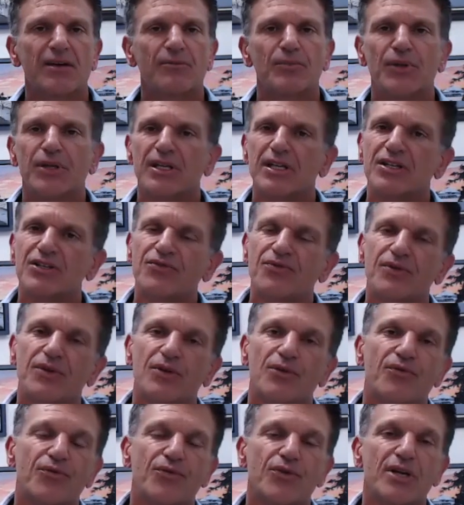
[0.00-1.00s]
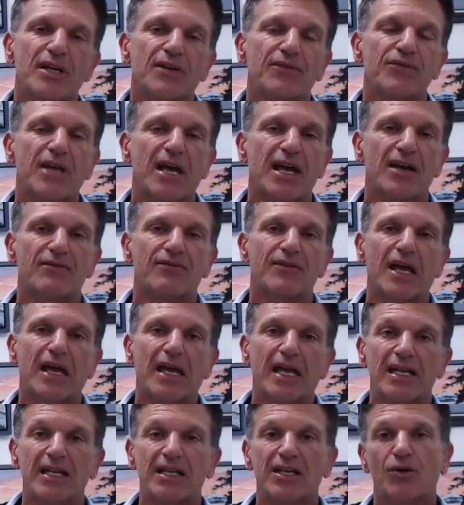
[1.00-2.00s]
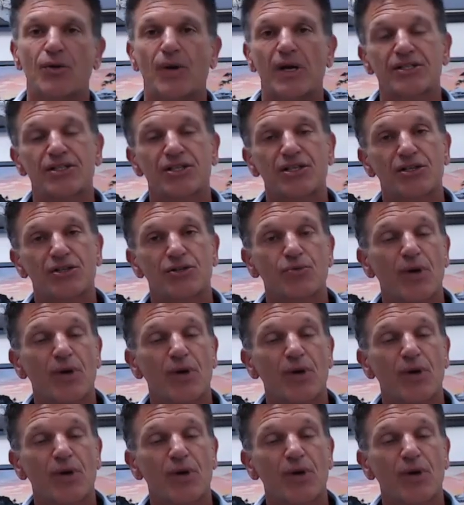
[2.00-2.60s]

Please feel free, if you have any questions